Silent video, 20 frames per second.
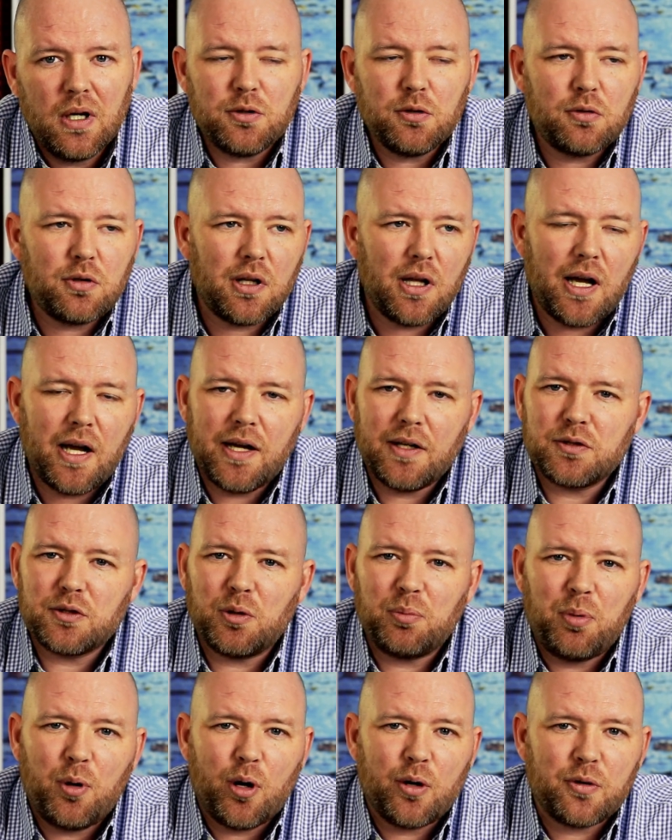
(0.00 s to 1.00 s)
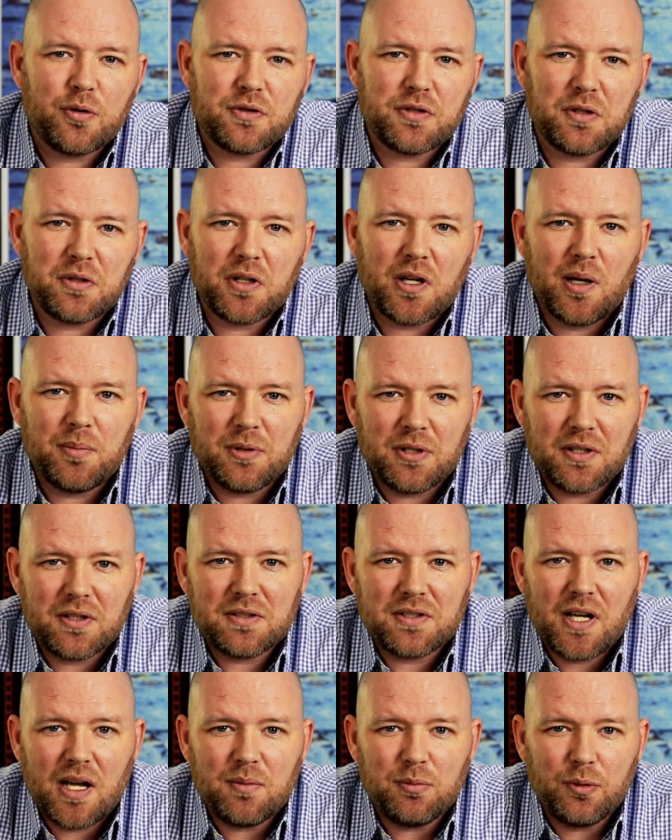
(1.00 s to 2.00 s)
new clients or partners that are coming to the
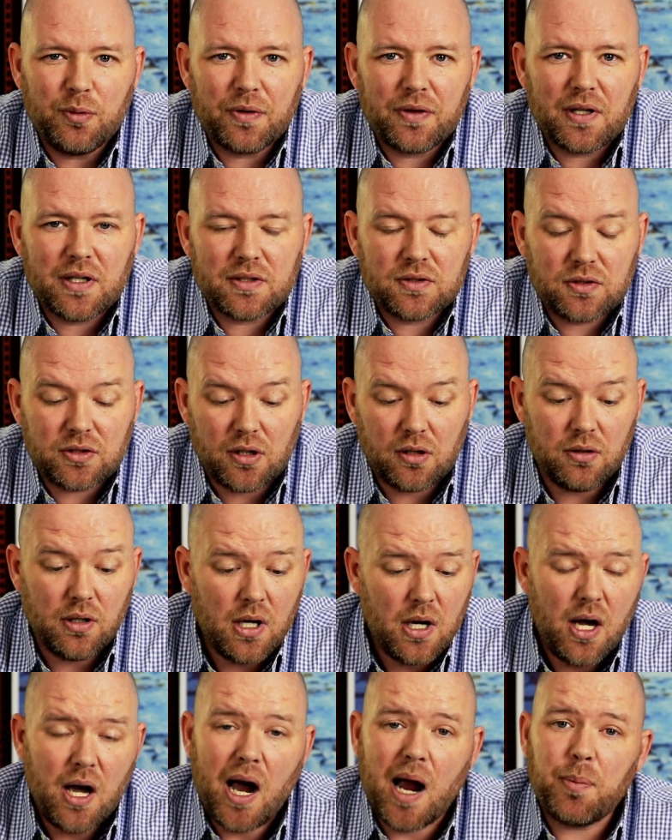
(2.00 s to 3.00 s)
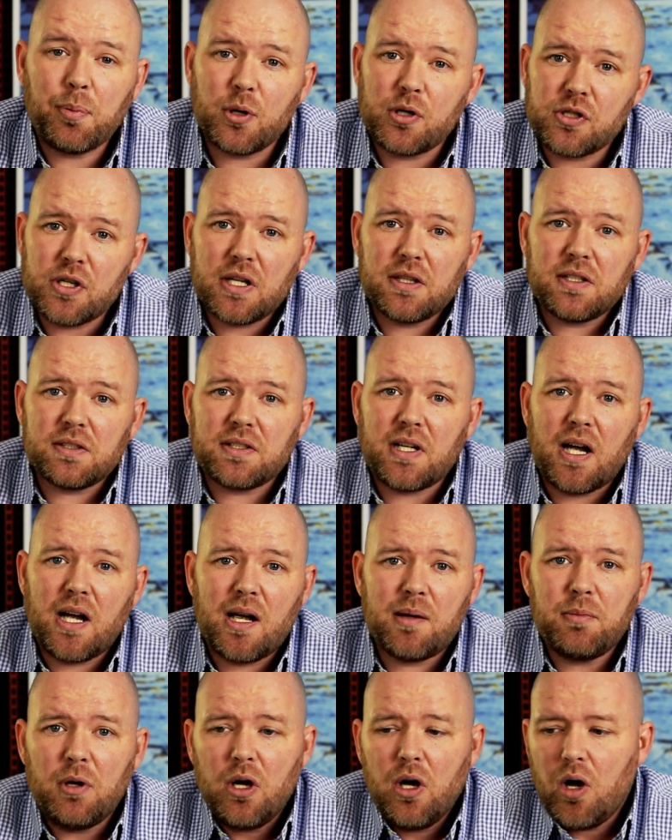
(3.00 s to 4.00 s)
table with us. So I appreciate the
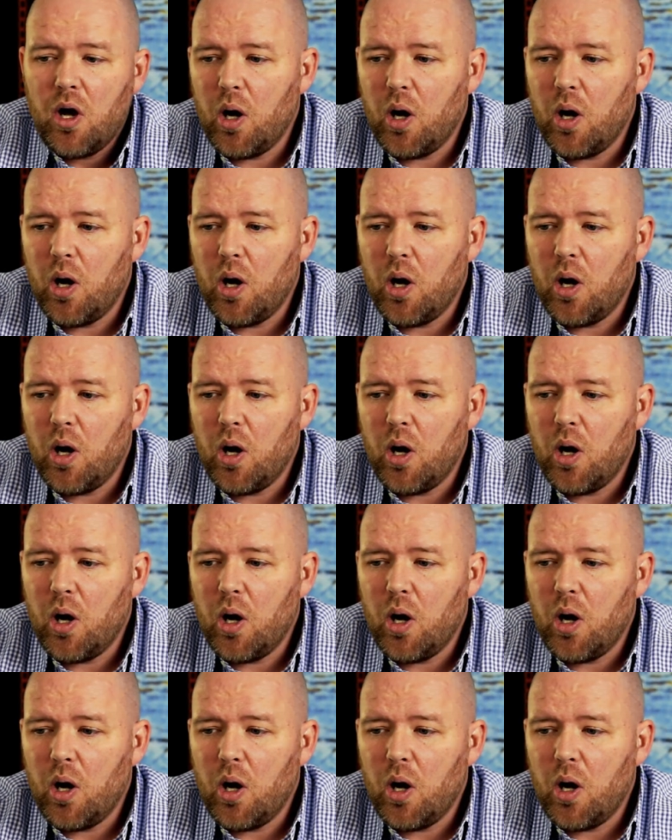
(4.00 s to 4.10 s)
time.